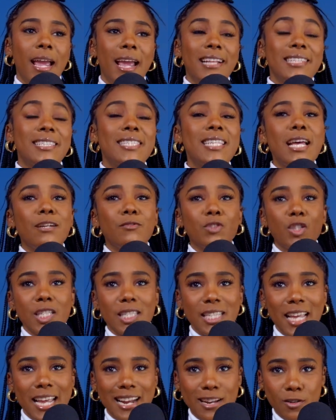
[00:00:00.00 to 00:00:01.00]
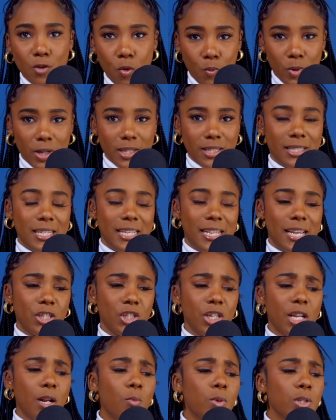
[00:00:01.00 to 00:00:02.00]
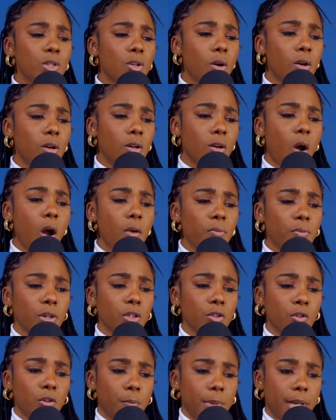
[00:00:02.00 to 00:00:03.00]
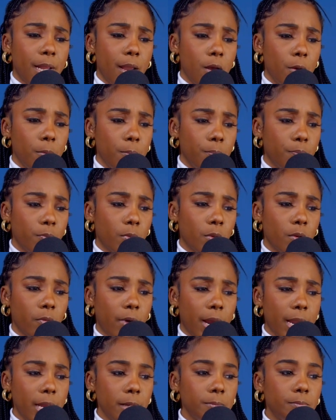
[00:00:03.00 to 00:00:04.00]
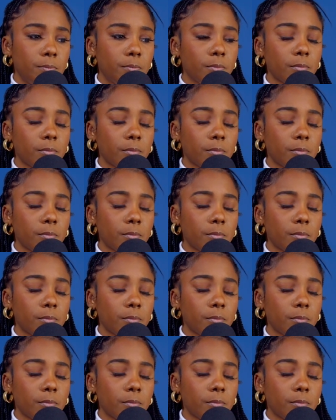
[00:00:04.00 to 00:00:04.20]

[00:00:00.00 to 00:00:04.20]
instead of just saying I don't want to see that shit, I want to offer a little bit of help, right?